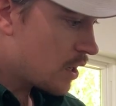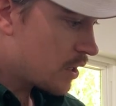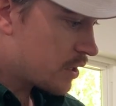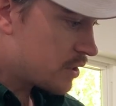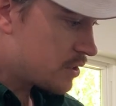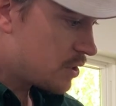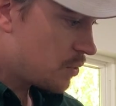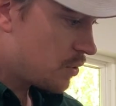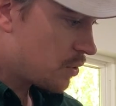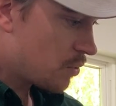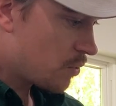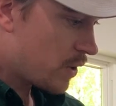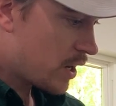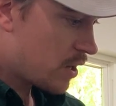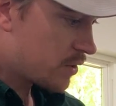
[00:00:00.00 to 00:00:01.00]
Continuing
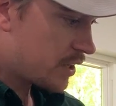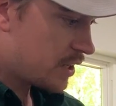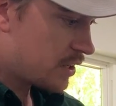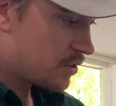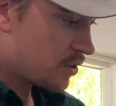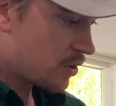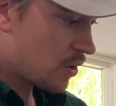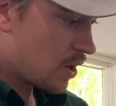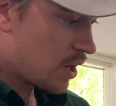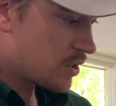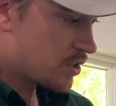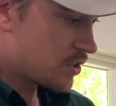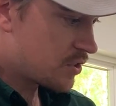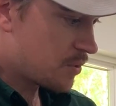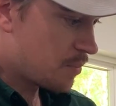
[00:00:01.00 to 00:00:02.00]
around, getting into the garage,
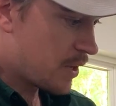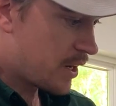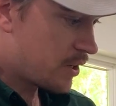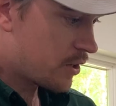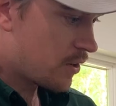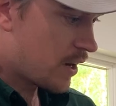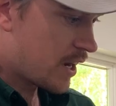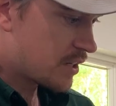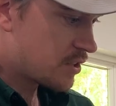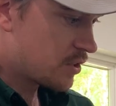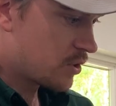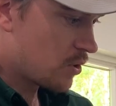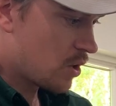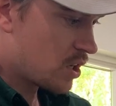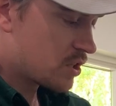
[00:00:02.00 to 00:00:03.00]
just some minor cracks in
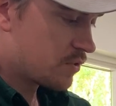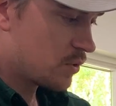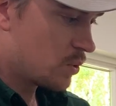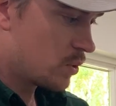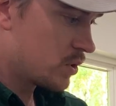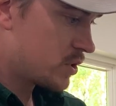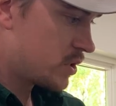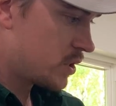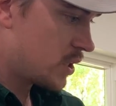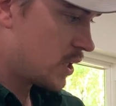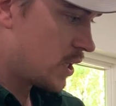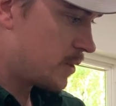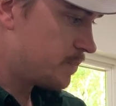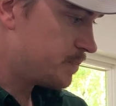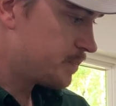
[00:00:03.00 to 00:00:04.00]
the garage floors.
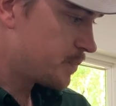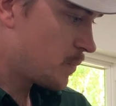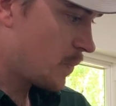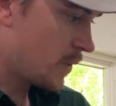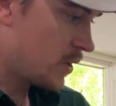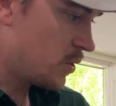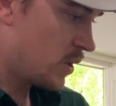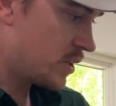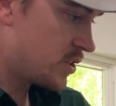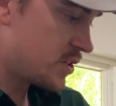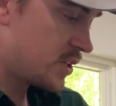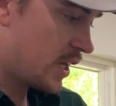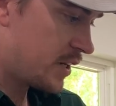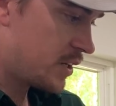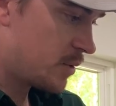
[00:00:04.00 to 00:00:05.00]

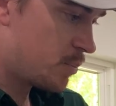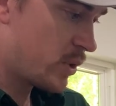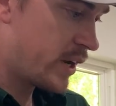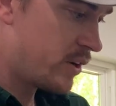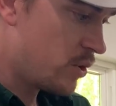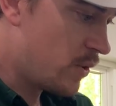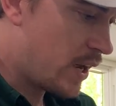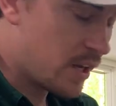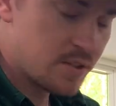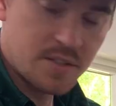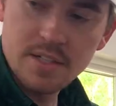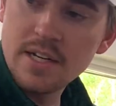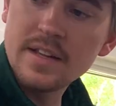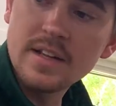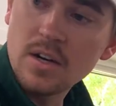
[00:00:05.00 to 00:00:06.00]
I did a brand new house
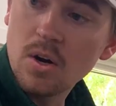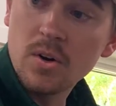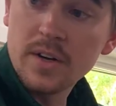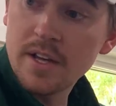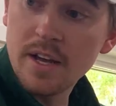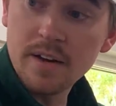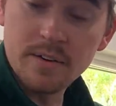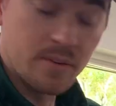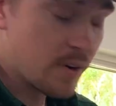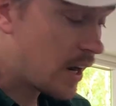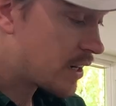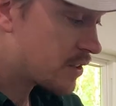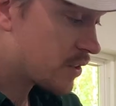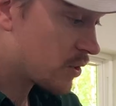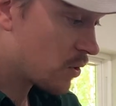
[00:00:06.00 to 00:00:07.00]
today that already had
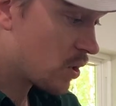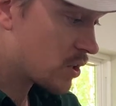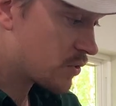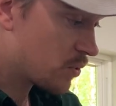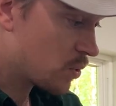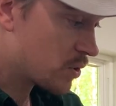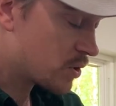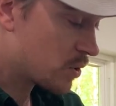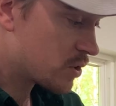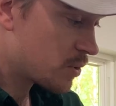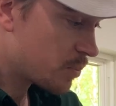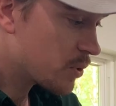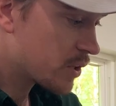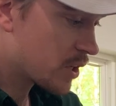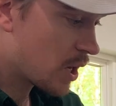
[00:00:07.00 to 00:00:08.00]
cracks in the garage floor, so it's a
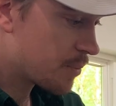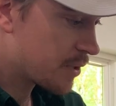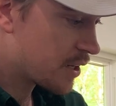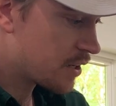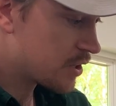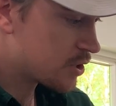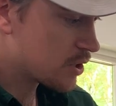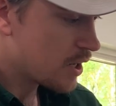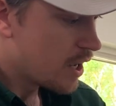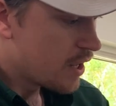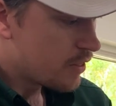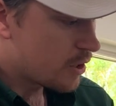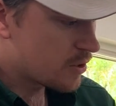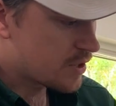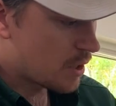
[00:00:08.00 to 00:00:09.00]
pretty common condition.
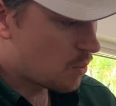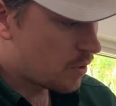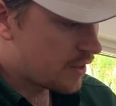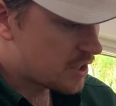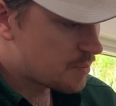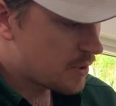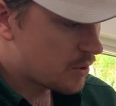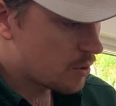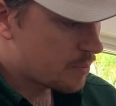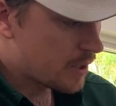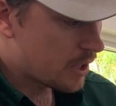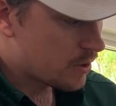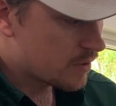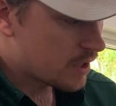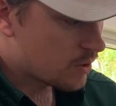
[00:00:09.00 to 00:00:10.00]
There's that one that's been
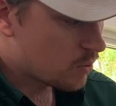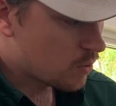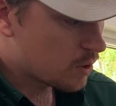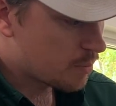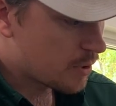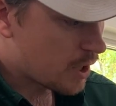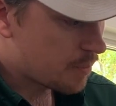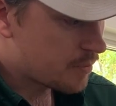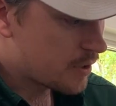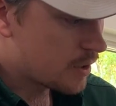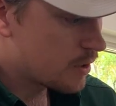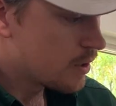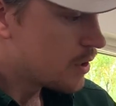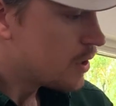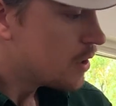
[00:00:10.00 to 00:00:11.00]
repaired, that corner pop there.